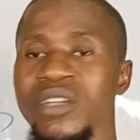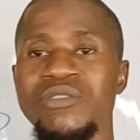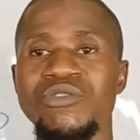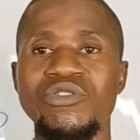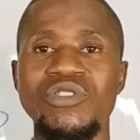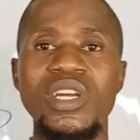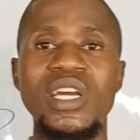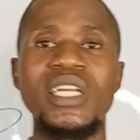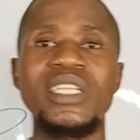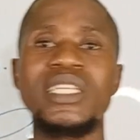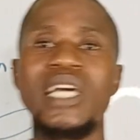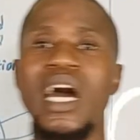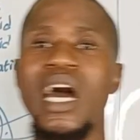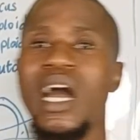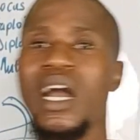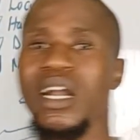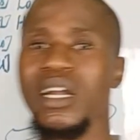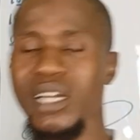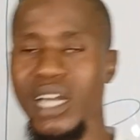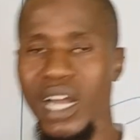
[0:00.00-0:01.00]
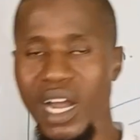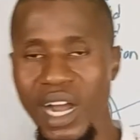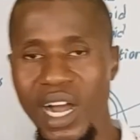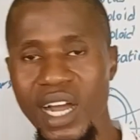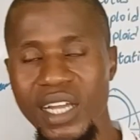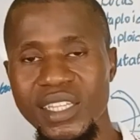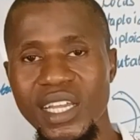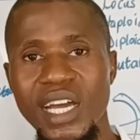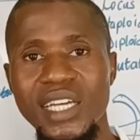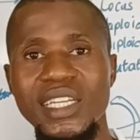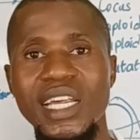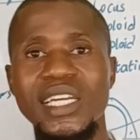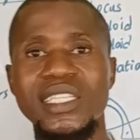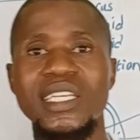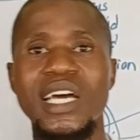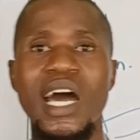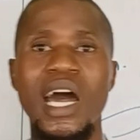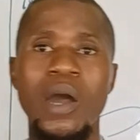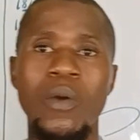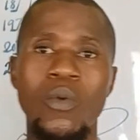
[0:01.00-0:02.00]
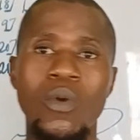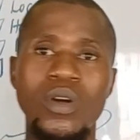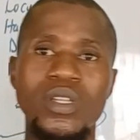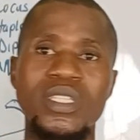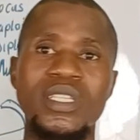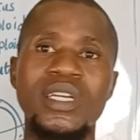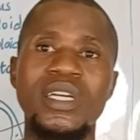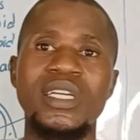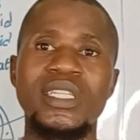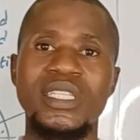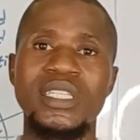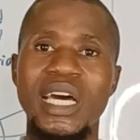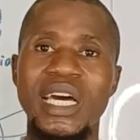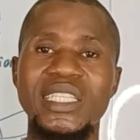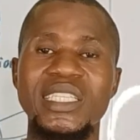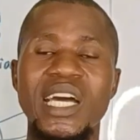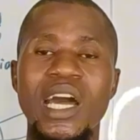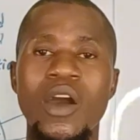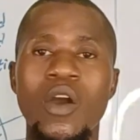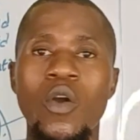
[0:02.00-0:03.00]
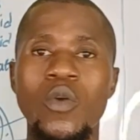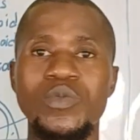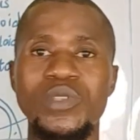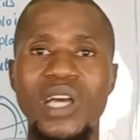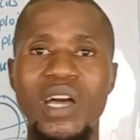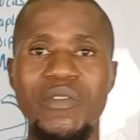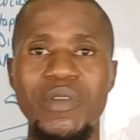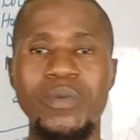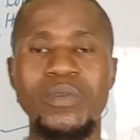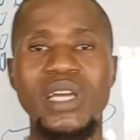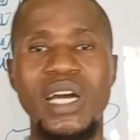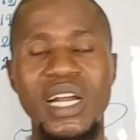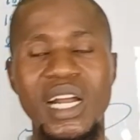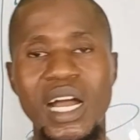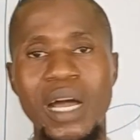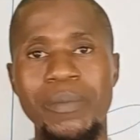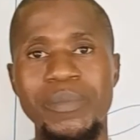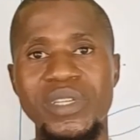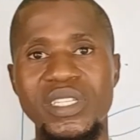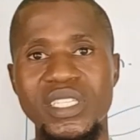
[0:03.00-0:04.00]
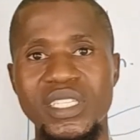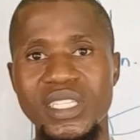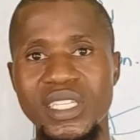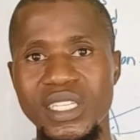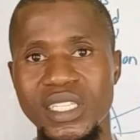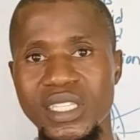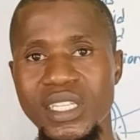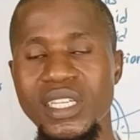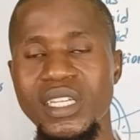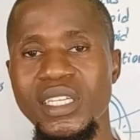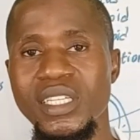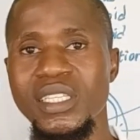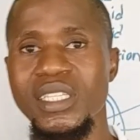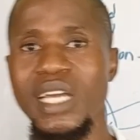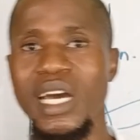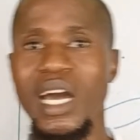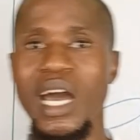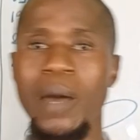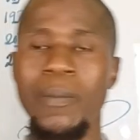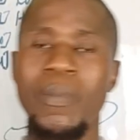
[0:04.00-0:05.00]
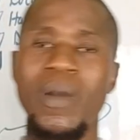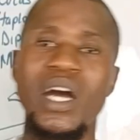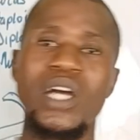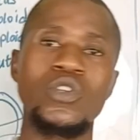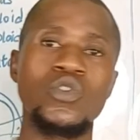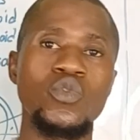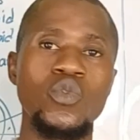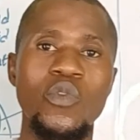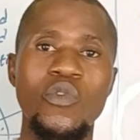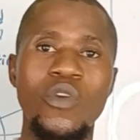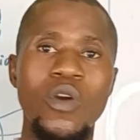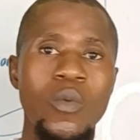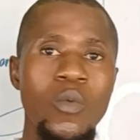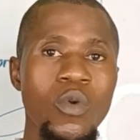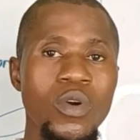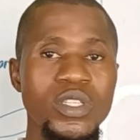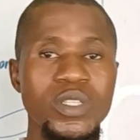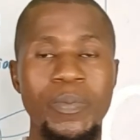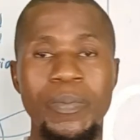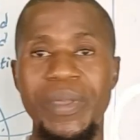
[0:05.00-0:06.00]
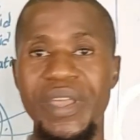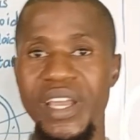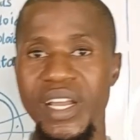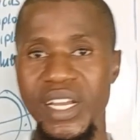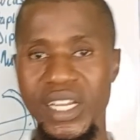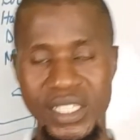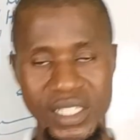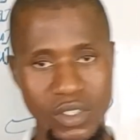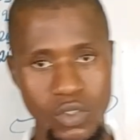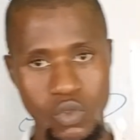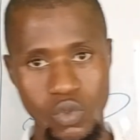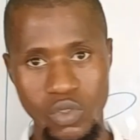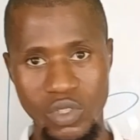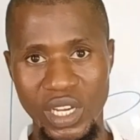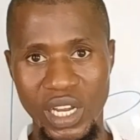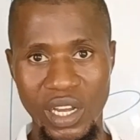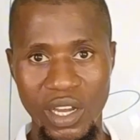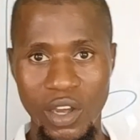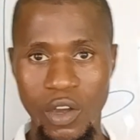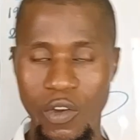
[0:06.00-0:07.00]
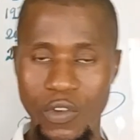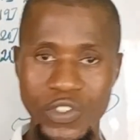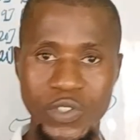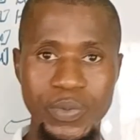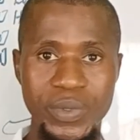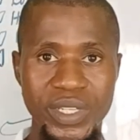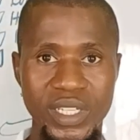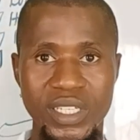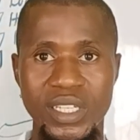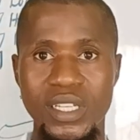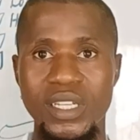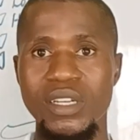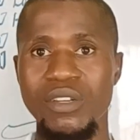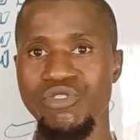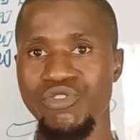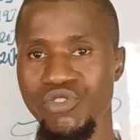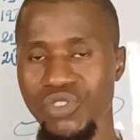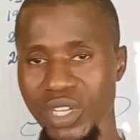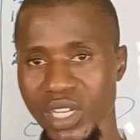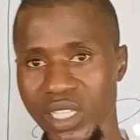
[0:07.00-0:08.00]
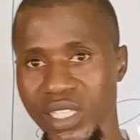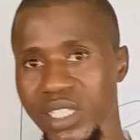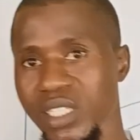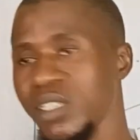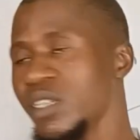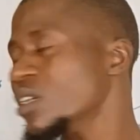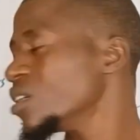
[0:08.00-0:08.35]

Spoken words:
Traits are character that are observable, that can be seen, that are passed through from parents to their offspring. Traits.